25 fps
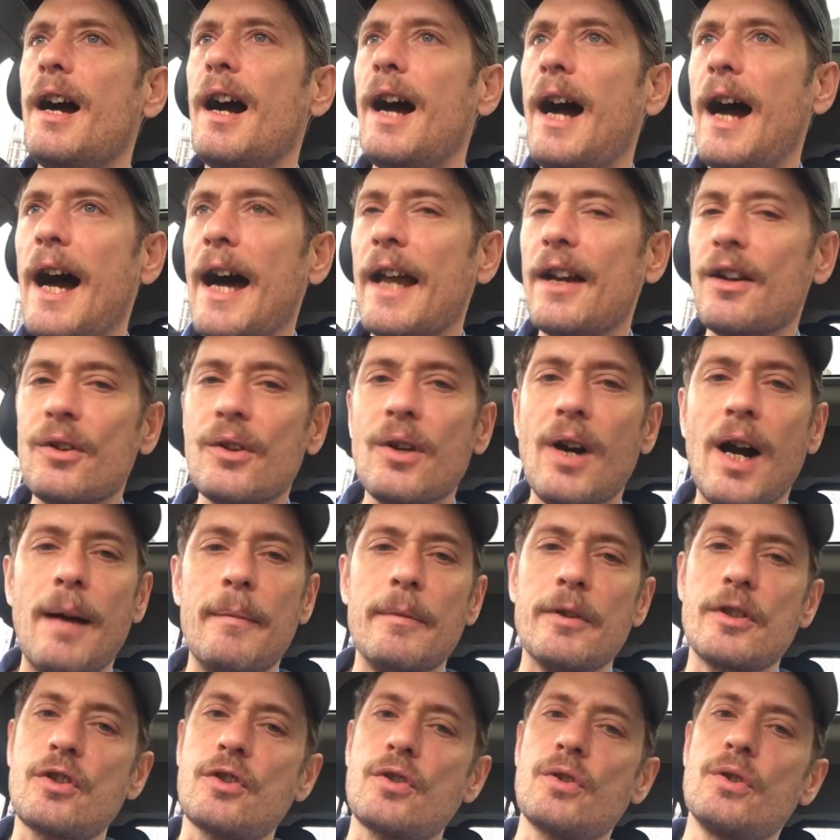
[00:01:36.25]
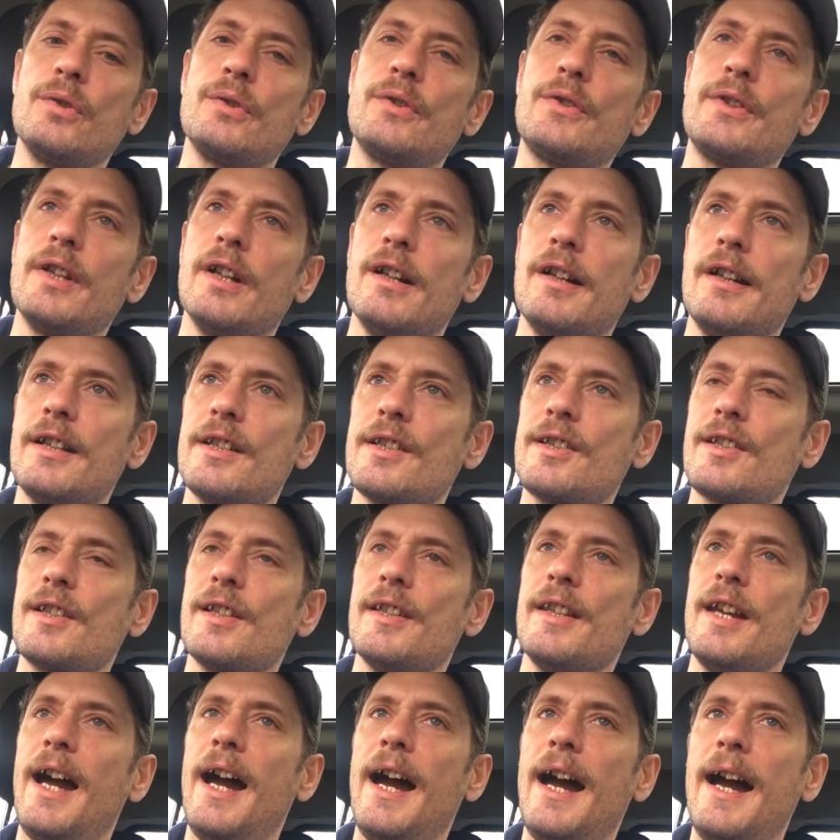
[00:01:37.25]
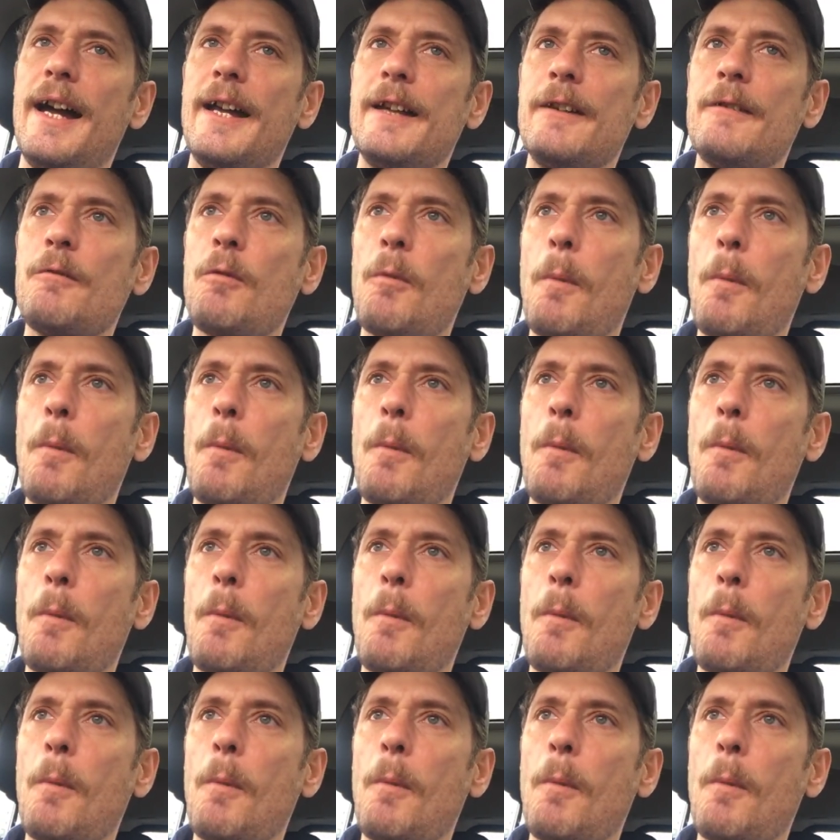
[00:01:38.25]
I don't know how much truth there is to that.